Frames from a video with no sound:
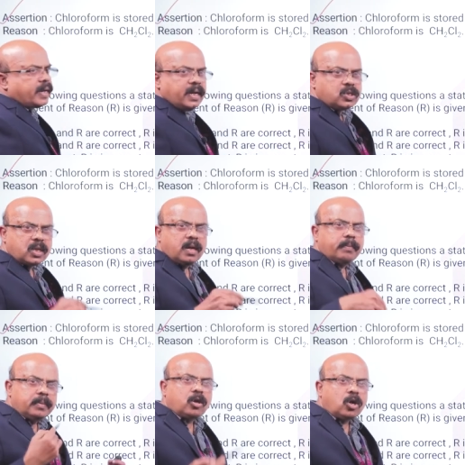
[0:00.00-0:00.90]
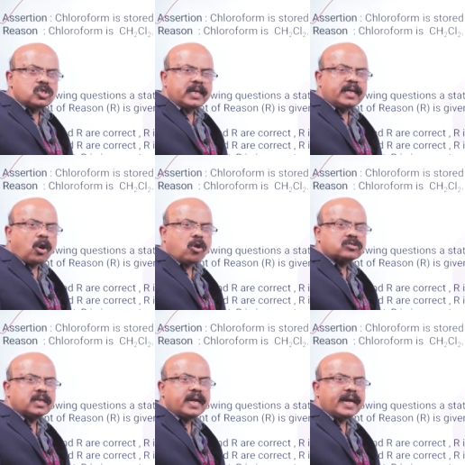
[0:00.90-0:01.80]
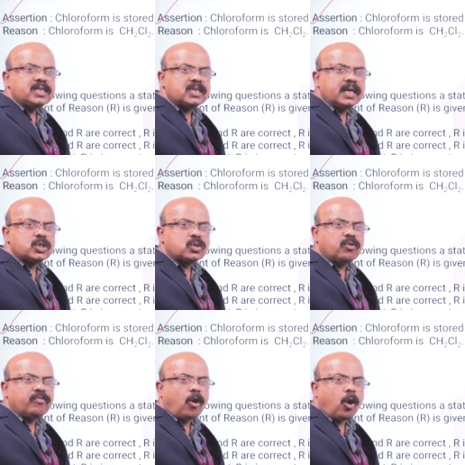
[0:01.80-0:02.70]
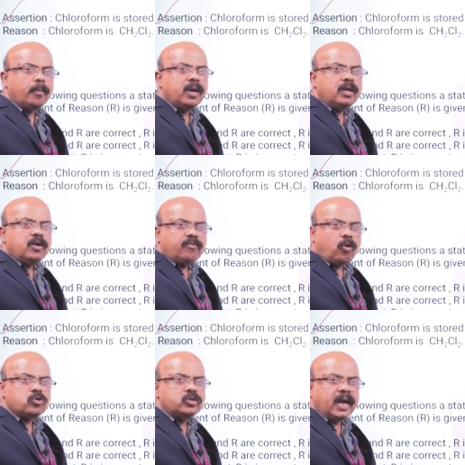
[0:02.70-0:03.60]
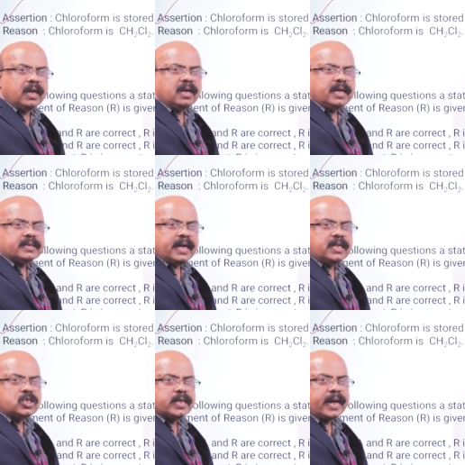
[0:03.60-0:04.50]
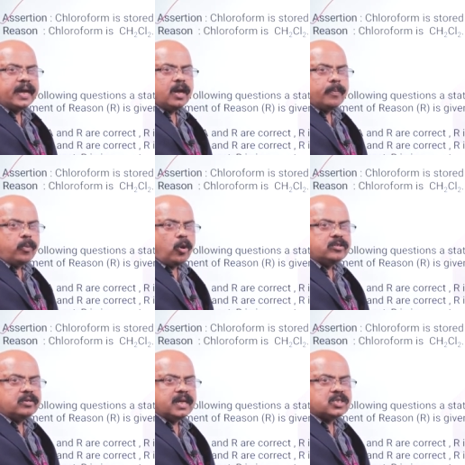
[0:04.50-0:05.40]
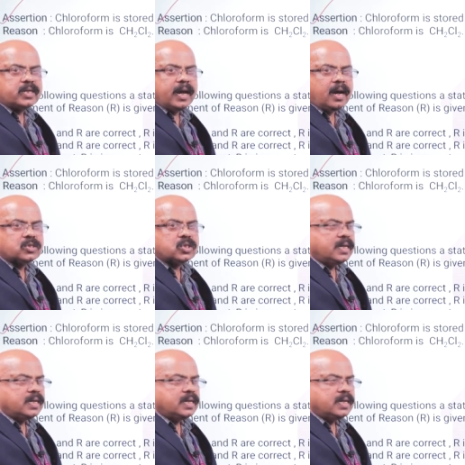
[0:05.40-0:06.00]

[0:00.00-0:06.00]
is because it oxidizes to form phosgene, that is a poisonous gas,